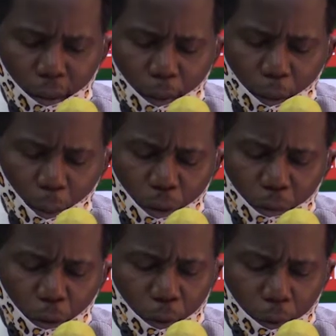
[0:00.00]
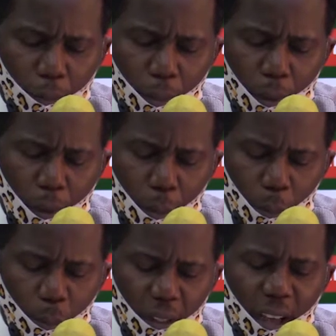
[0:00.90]
Number 4,
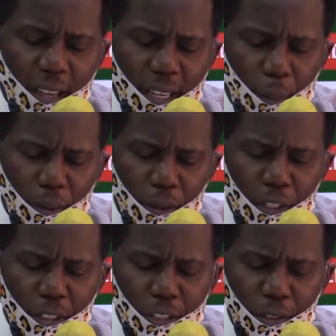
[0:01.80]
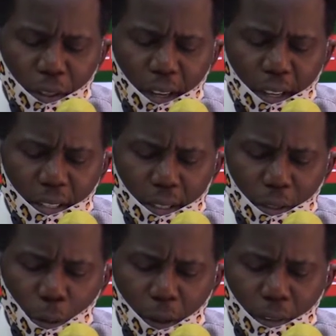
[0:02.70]
mobilize our rich Nigerian
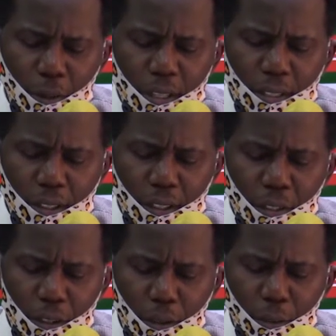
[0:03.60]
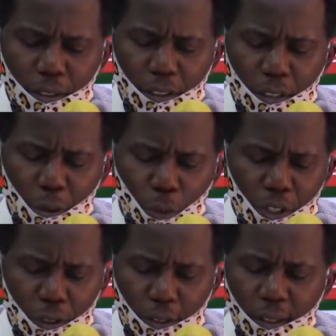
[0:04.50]
assets to address the insecurity
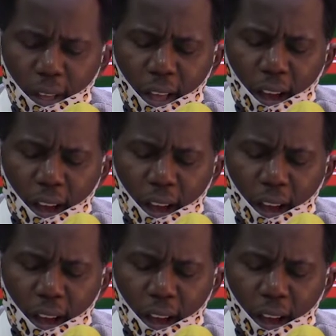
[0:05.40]
situation